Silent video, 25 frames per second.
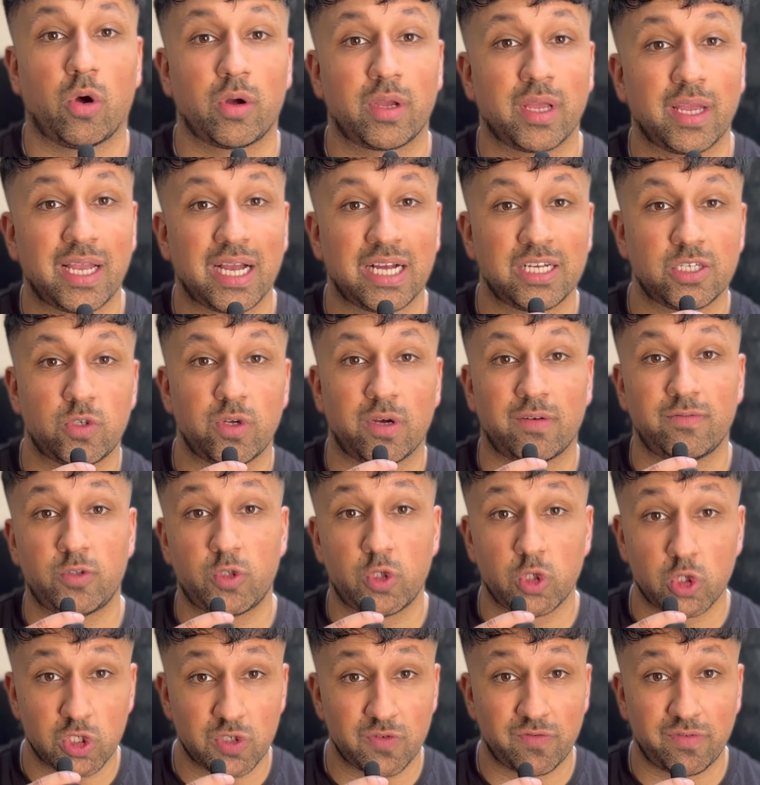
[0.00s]
Okay guys, so I've
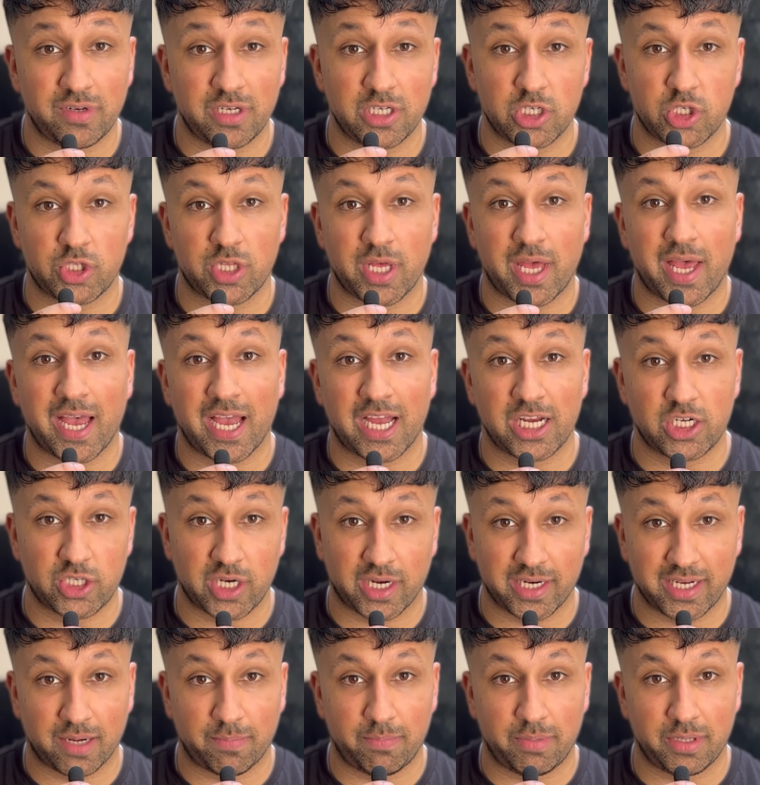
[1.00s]
just finished the hair
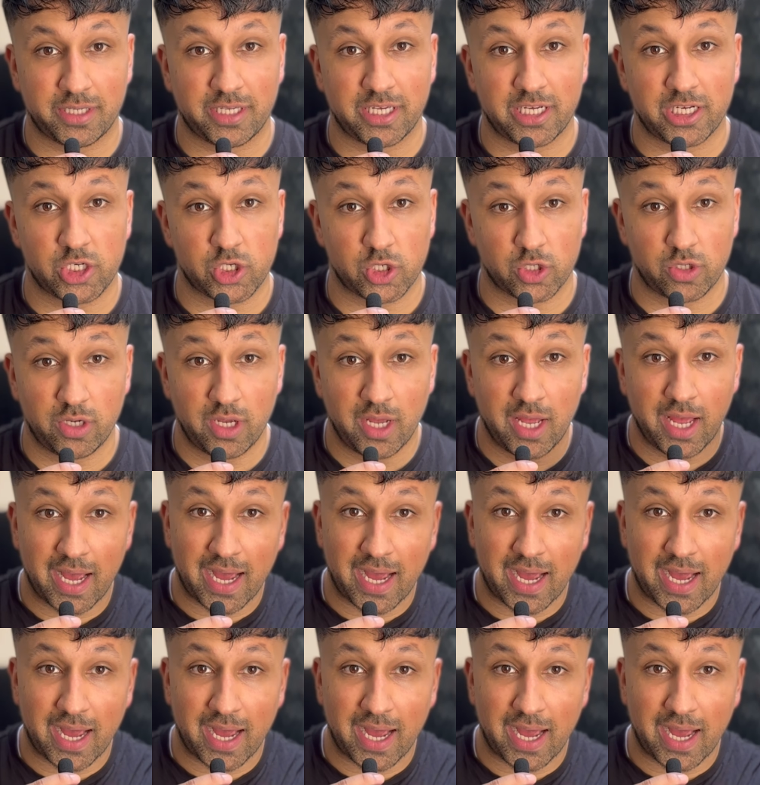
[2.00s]
drying application.